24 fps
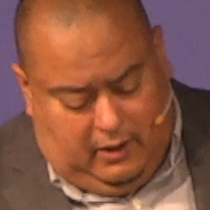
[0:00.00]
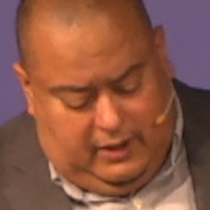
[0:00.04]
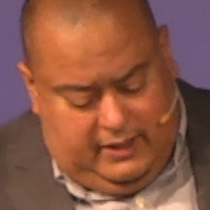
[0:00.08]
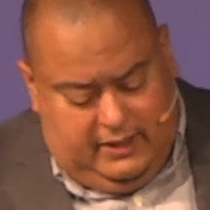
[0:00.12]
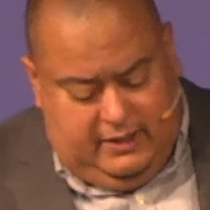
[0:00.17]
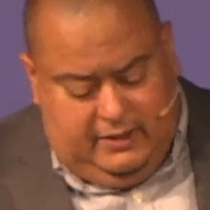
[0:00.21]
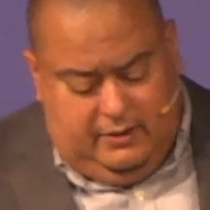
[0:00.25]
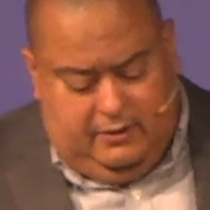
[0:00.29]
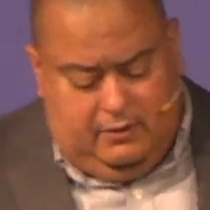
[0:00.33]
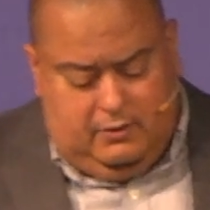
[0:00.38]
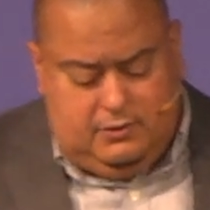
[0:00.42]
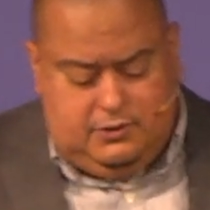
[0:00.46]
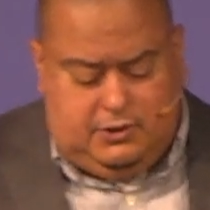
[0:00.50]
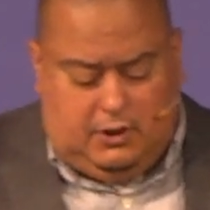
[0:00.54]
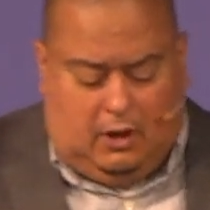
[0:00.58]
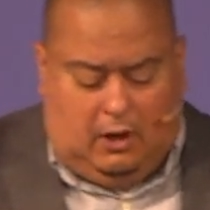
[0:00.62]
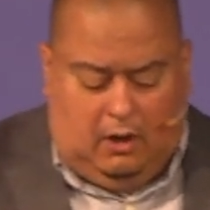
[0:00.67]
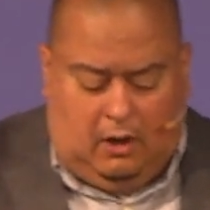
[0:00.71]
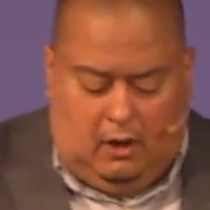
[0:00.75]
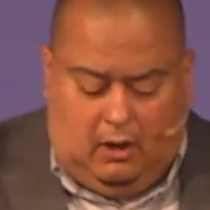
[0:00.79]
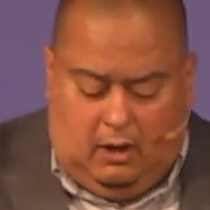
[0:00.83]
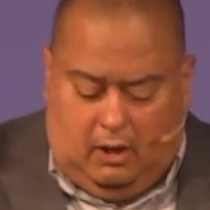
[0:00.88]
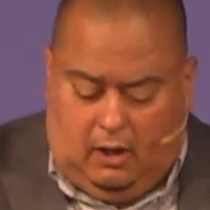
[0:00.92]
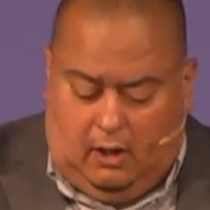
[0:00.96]
ears,
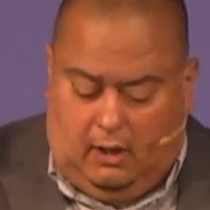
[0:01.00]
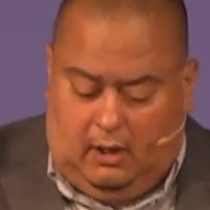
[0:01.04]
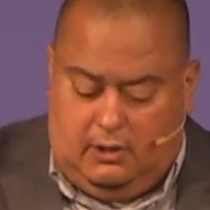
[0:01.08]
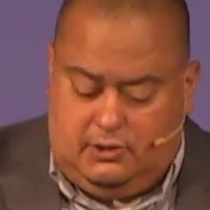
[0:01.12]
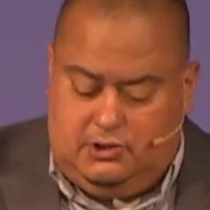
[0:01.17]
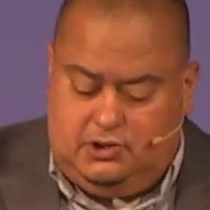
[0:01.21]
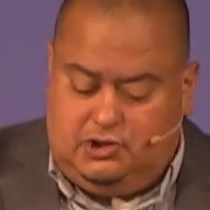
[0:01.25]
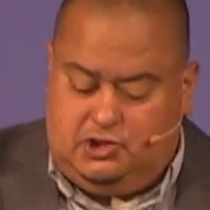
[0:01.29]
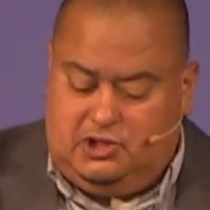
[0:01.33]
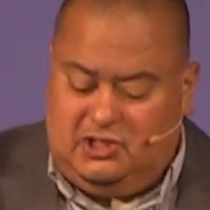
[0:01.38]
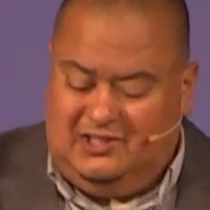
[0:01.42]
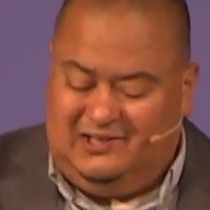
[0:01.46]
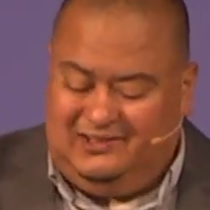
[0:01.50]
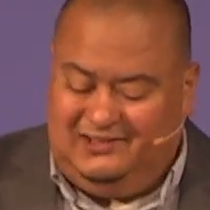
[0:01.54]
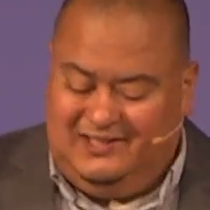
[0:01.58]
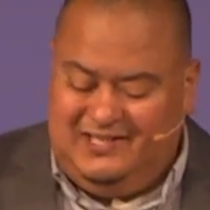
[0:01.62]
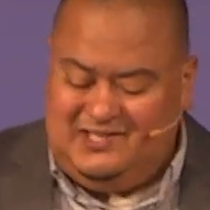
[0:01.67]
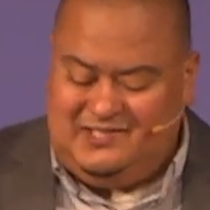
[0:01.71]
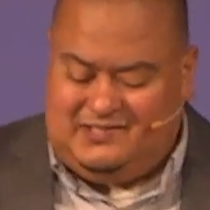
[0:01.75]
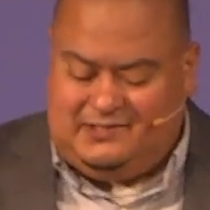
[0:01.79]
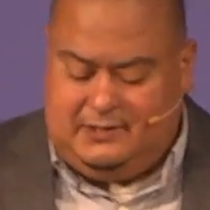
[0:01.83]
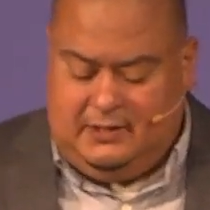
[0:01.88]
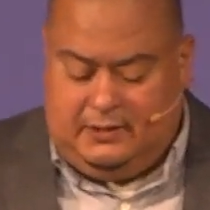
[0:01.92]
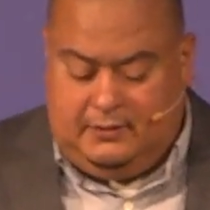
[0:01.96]
our hearts to
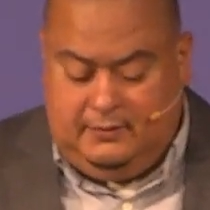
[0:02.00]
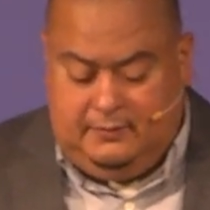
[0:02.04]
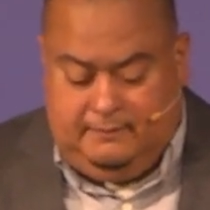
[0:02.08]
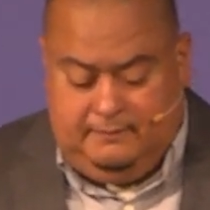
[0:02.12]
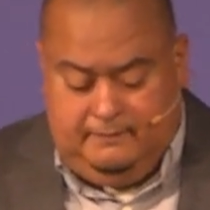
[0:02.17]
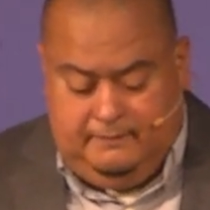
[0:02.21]
listen,